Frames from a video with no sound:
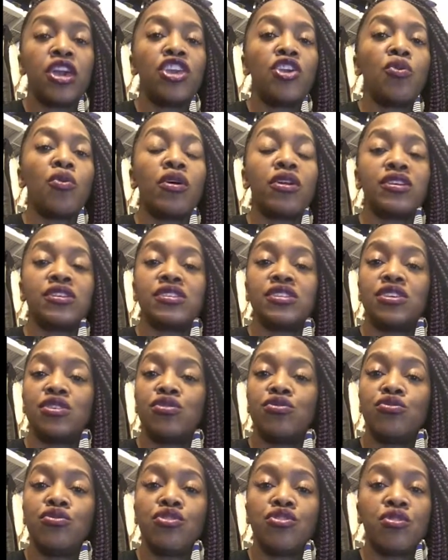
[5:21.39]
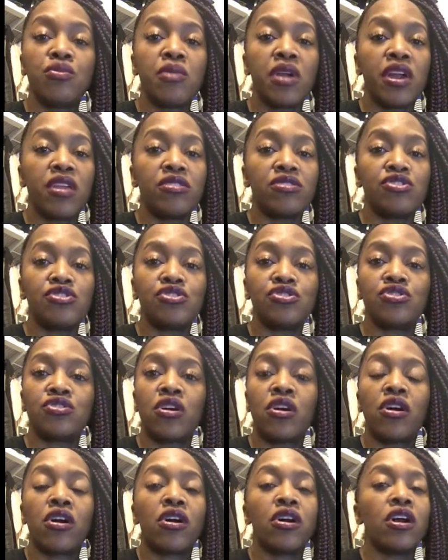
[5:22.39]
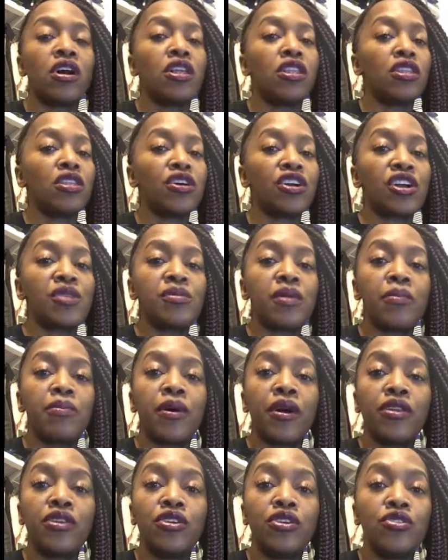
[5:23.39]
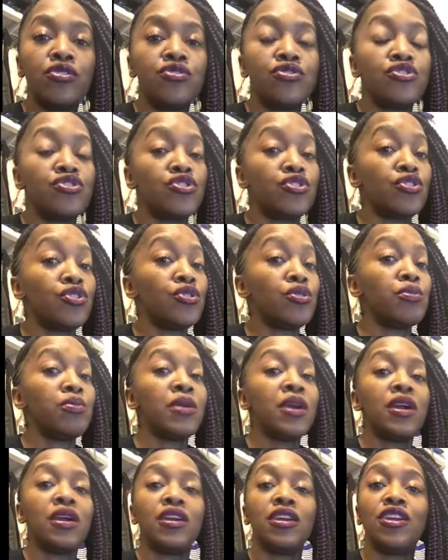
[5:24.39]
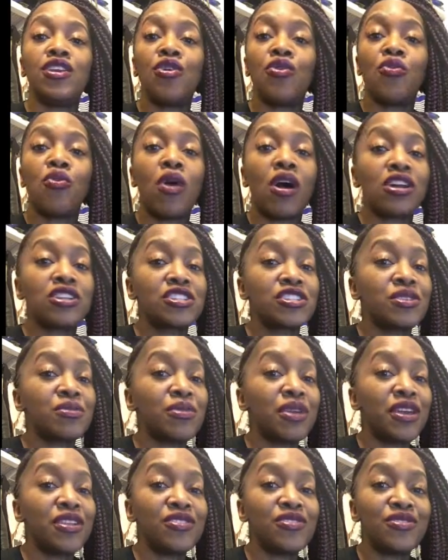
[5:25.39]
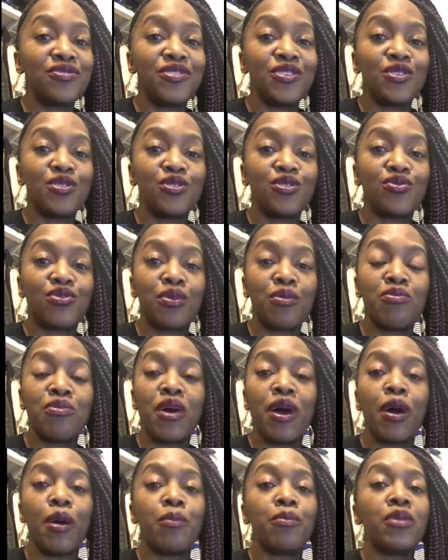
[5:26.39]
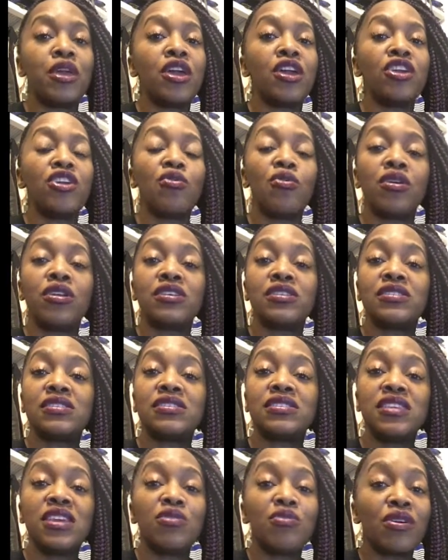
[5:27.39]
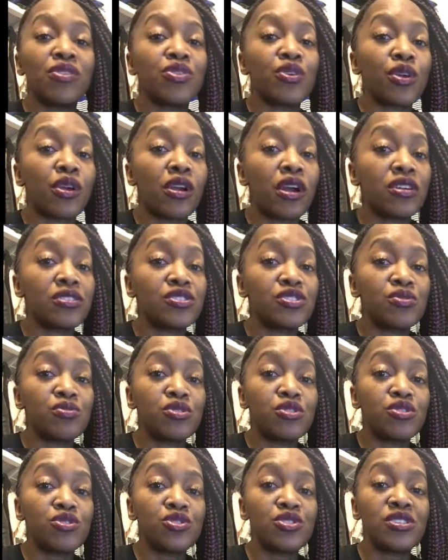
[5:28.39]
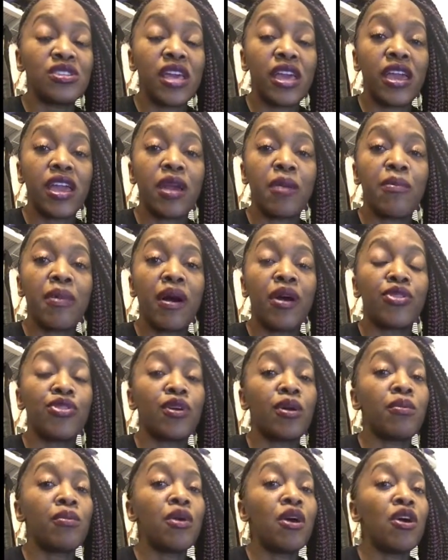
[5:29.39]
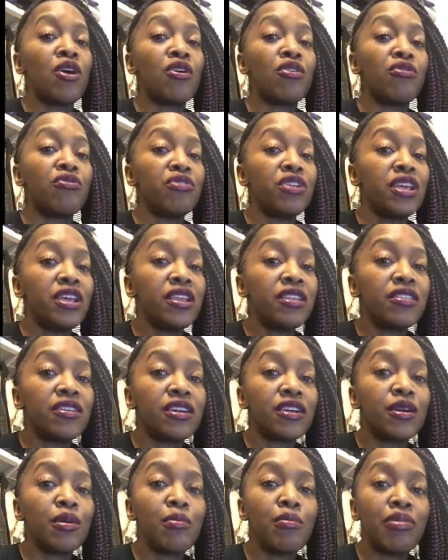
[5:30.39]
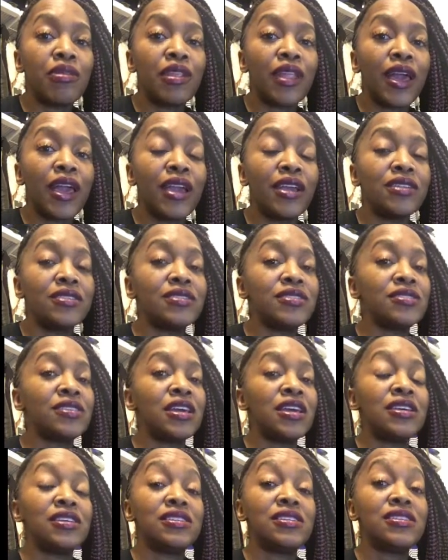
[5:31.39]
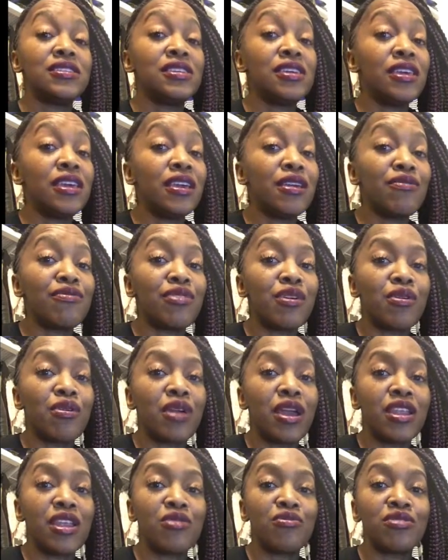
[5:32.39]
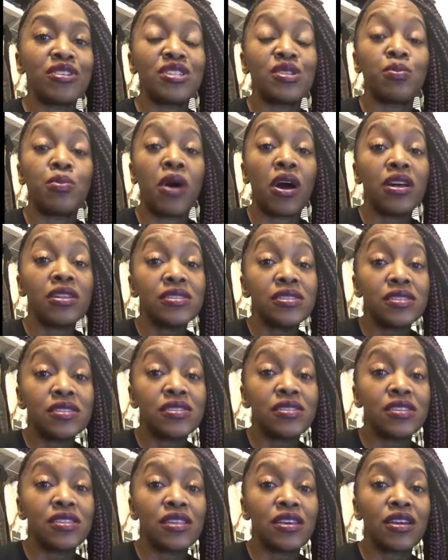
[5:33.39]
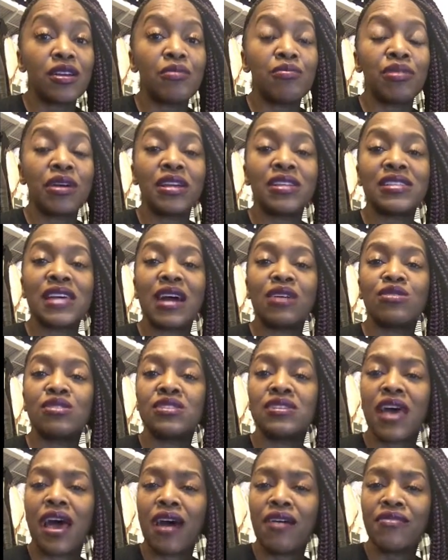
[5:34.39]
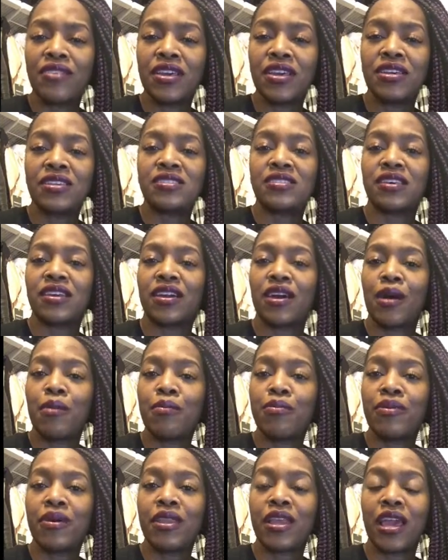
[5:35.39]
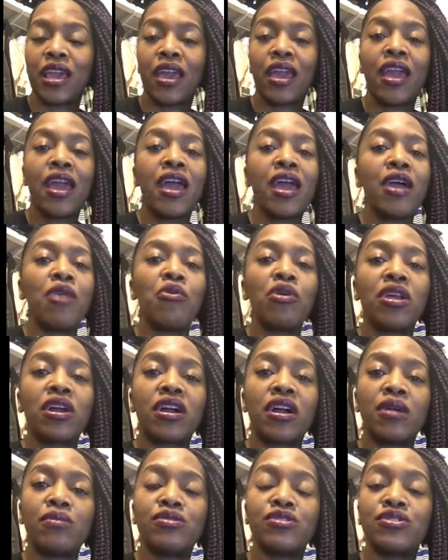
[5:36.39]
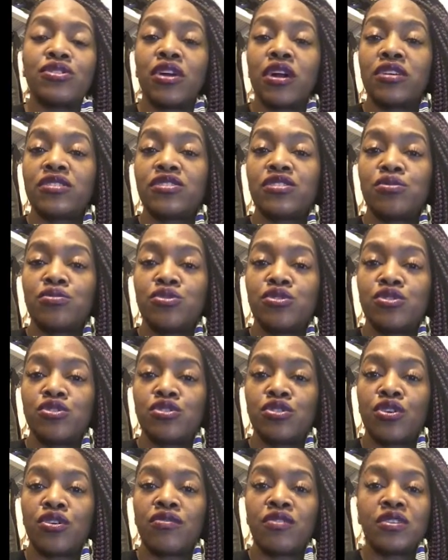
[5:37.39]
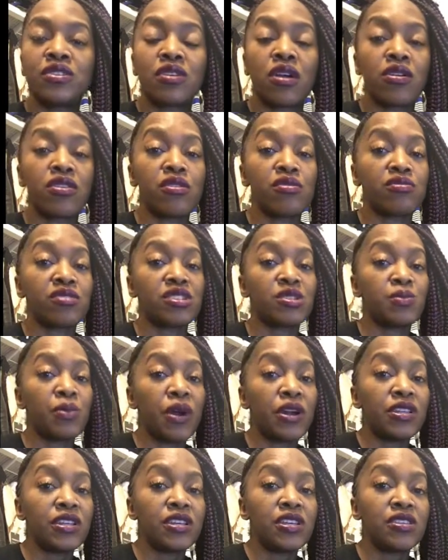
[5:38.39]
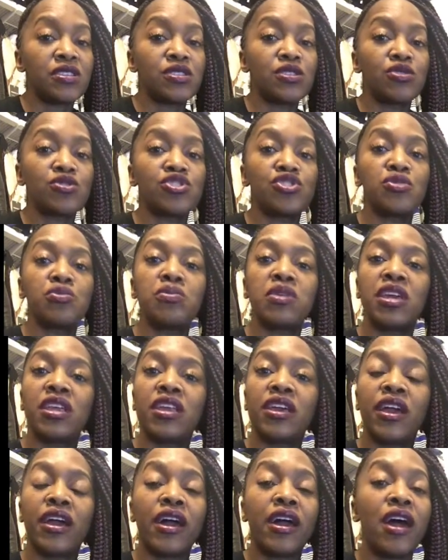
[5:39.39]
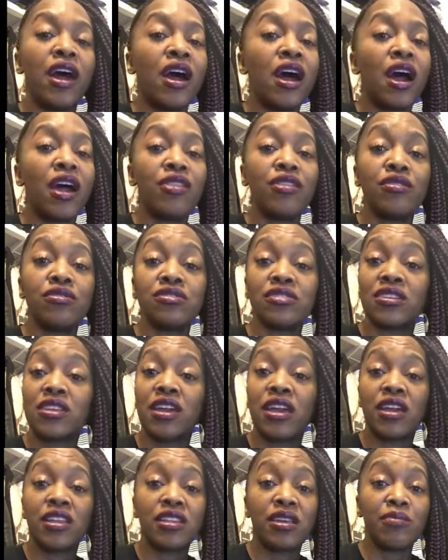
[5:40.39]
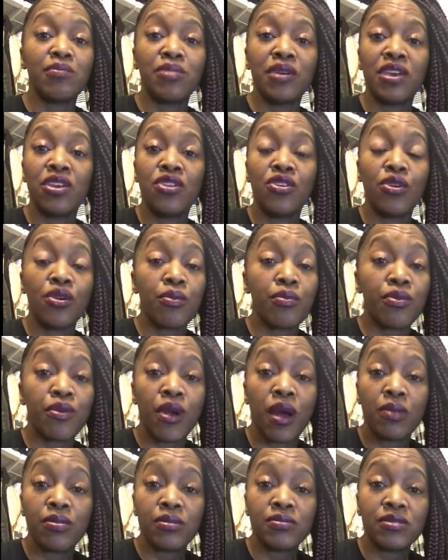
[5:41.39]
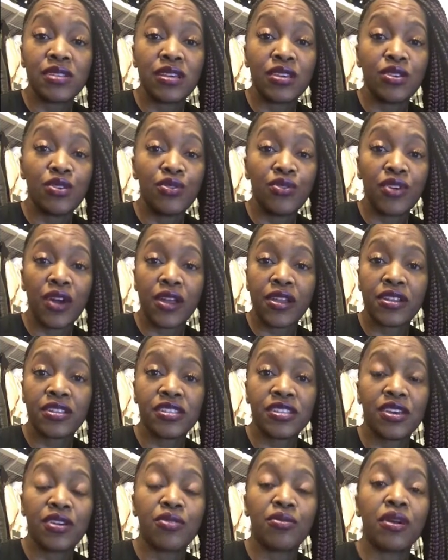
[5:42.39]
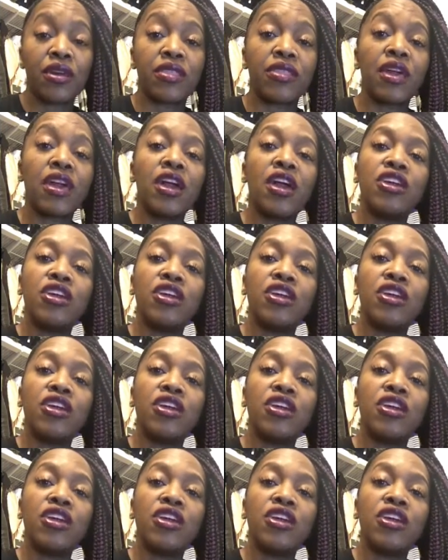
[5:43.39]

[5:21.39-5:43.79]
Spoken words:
You want to see who their managers are, look them up on YouTube, watch some interviews from them. You want to see what their customers are saying about them, read the complaints, see if there are any responses to the complaints. How savvy is the company when it comes to customer service? Are they responding in social media? Are those going to end up being your problems that you've got to deal with?